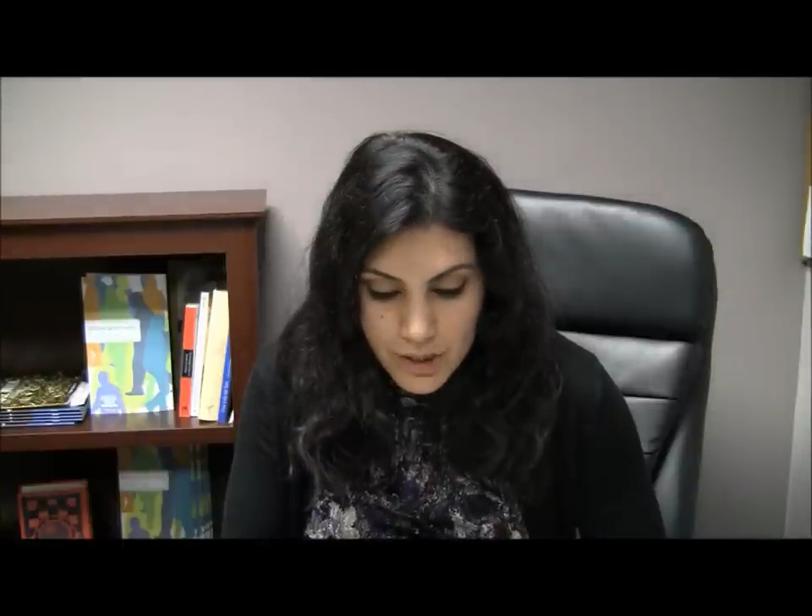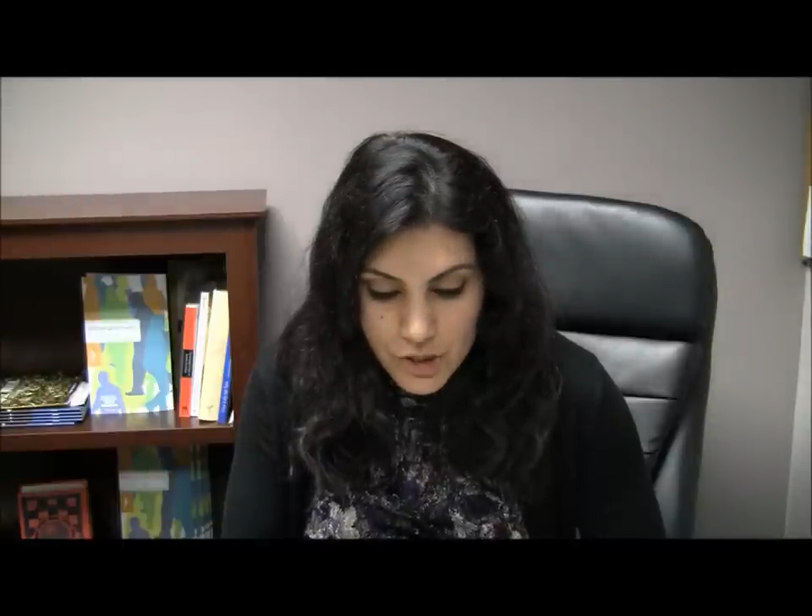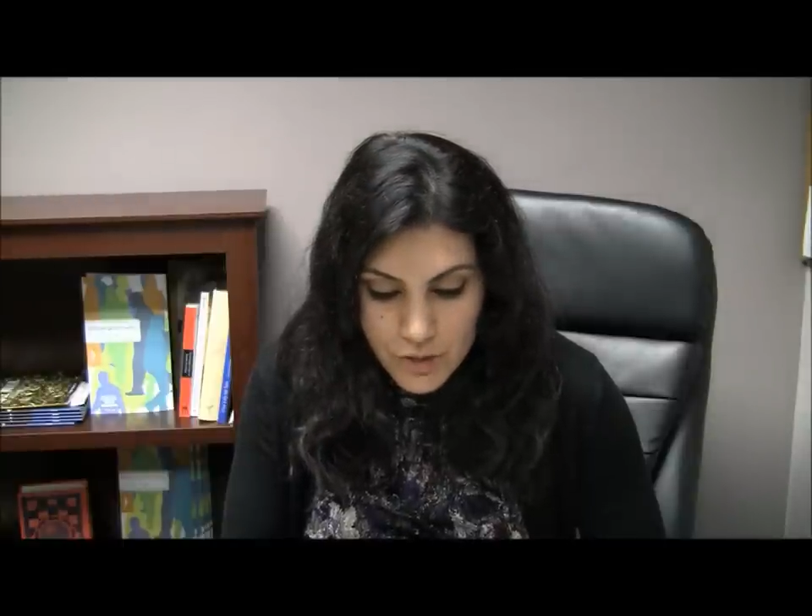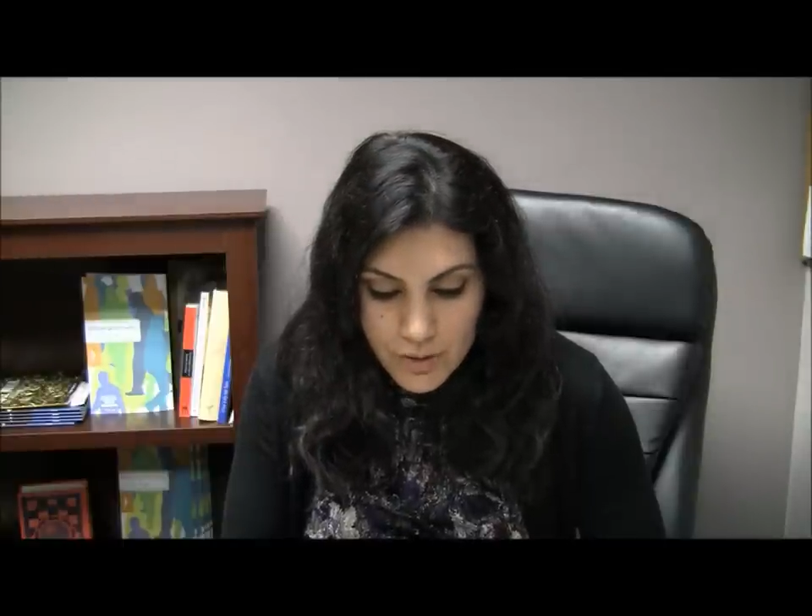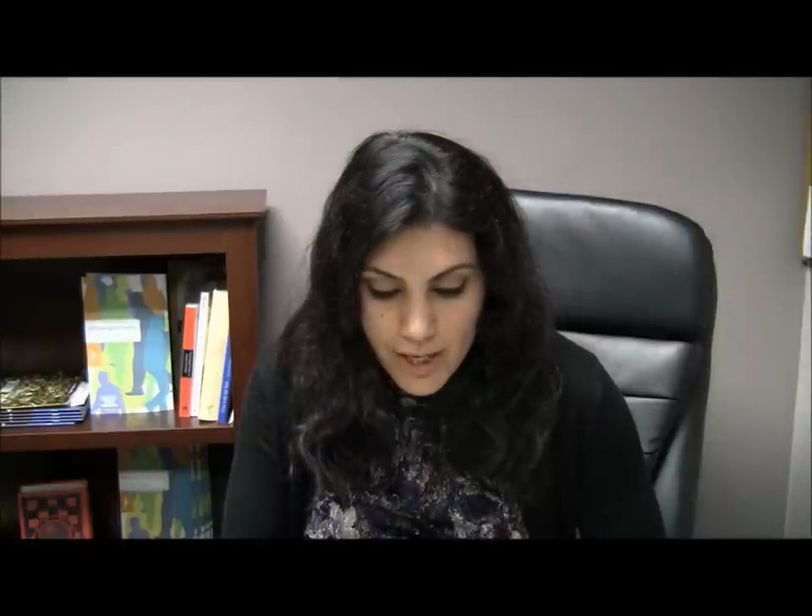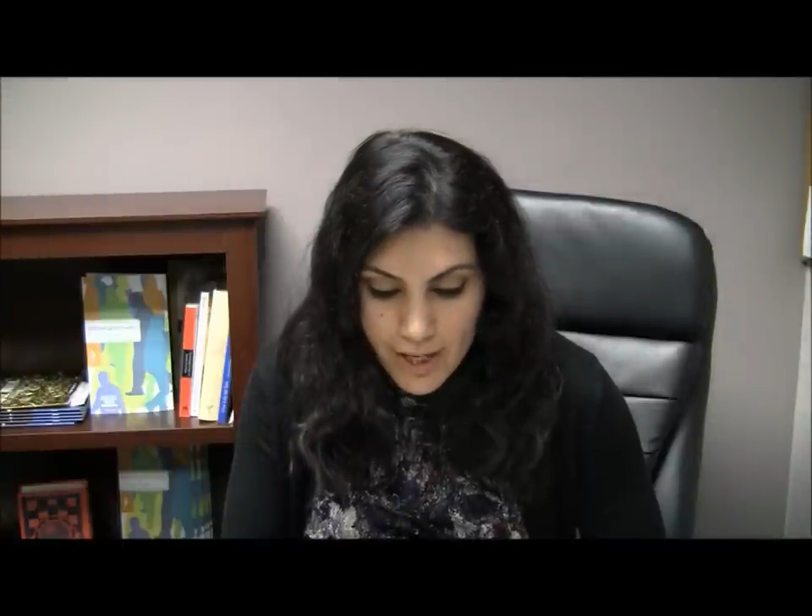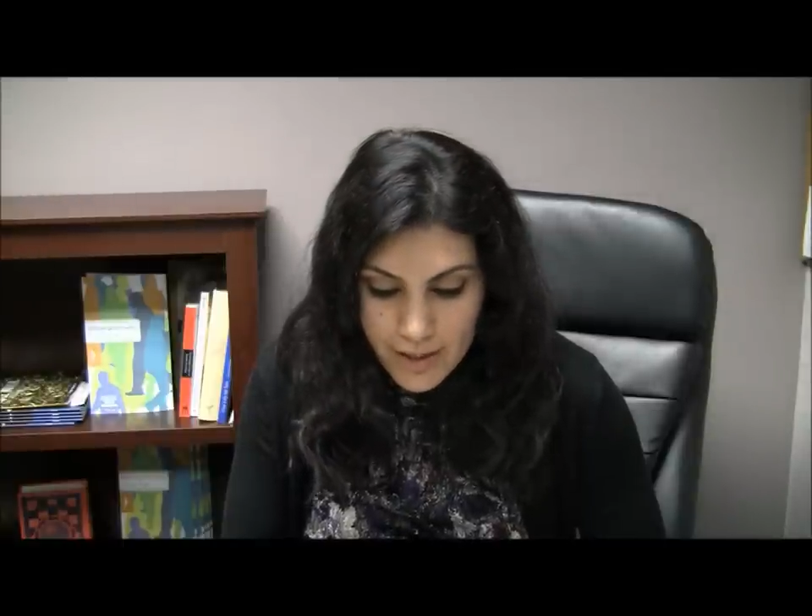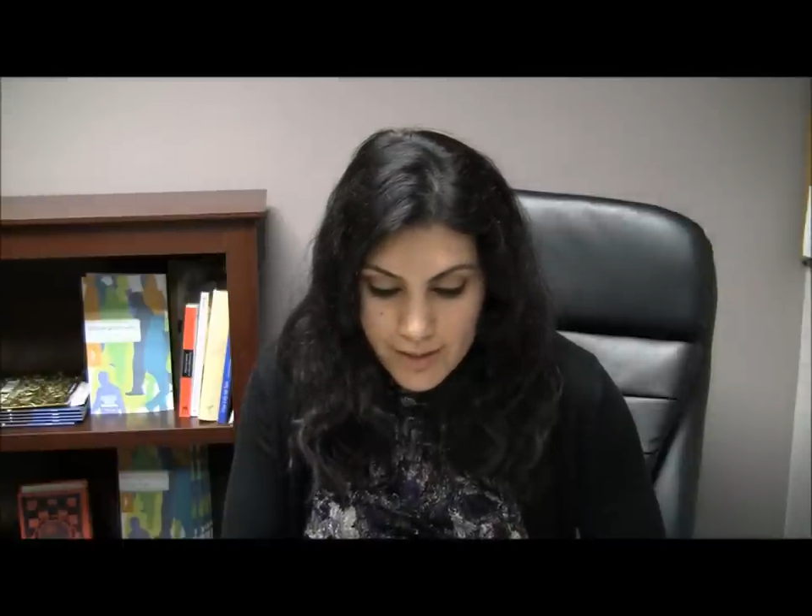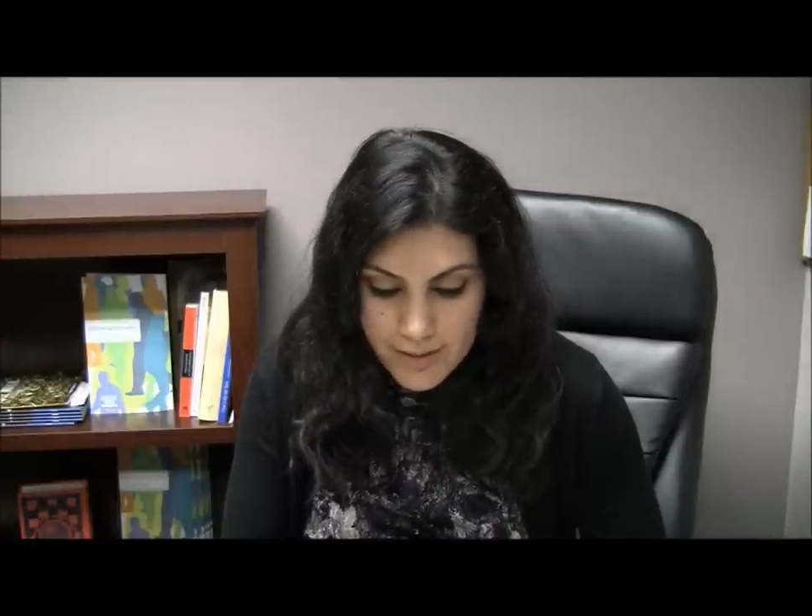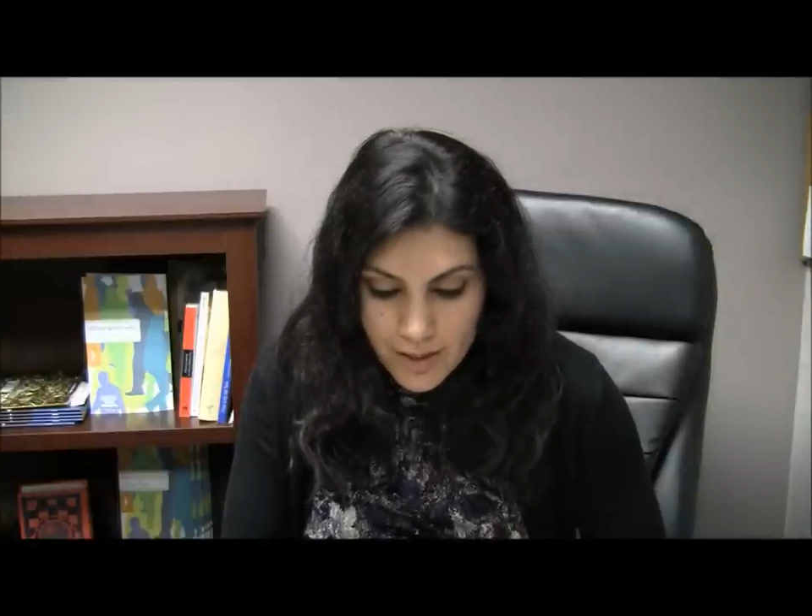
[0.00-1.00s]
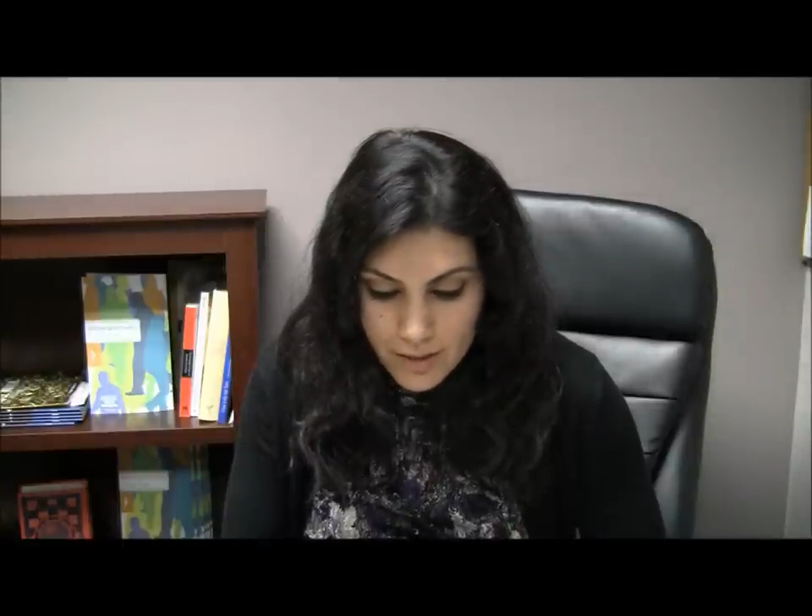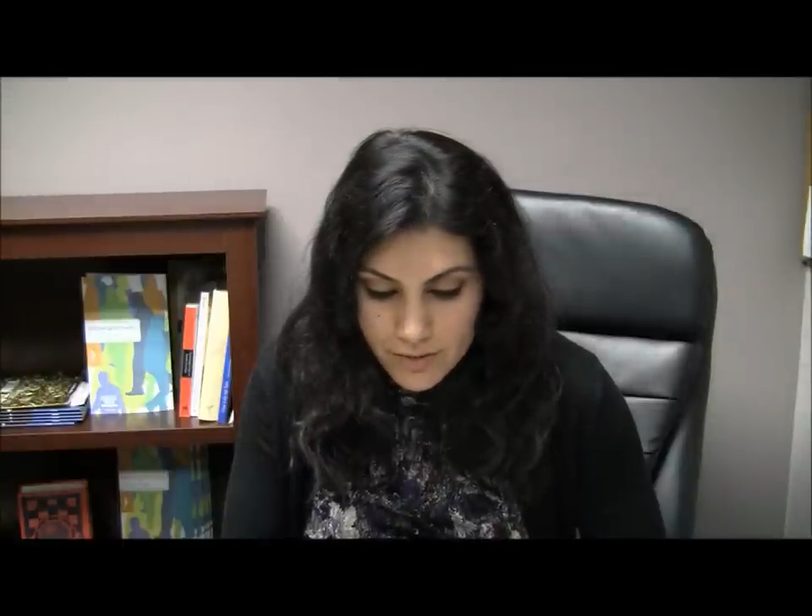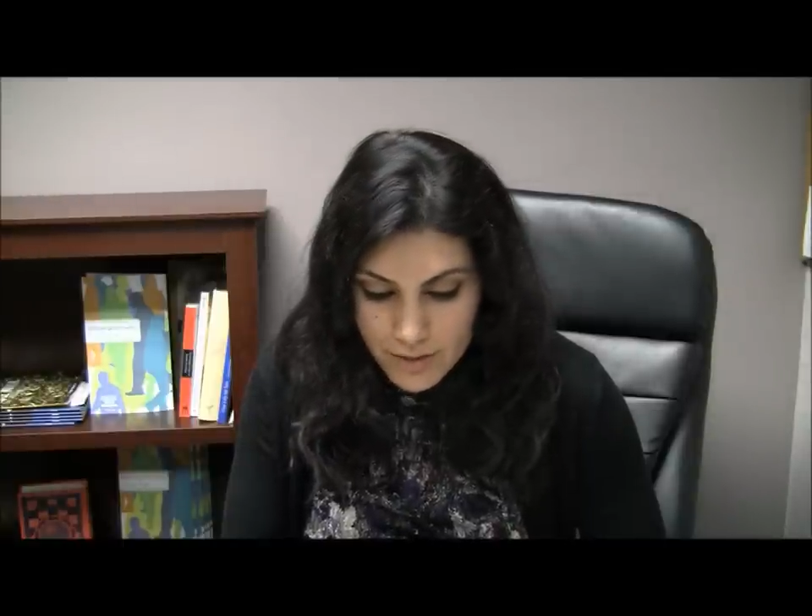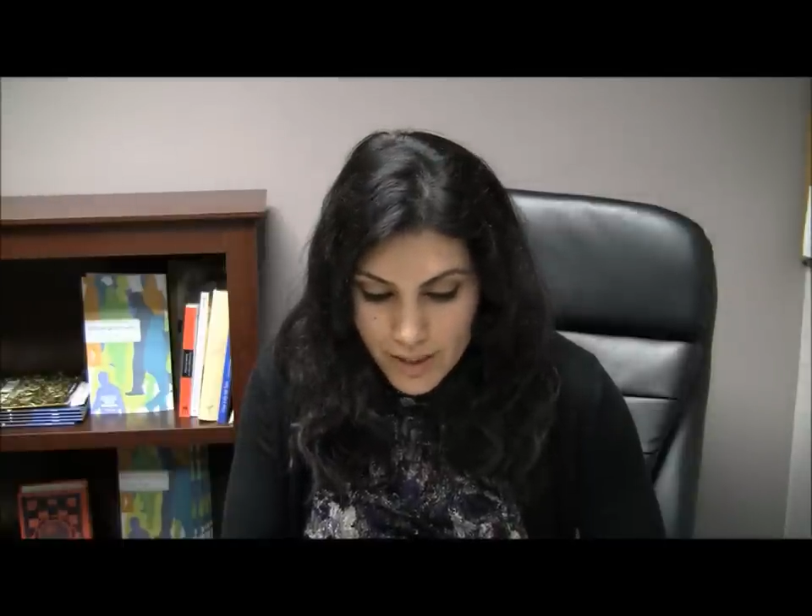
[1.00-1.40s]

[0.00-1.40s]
issued NSLs,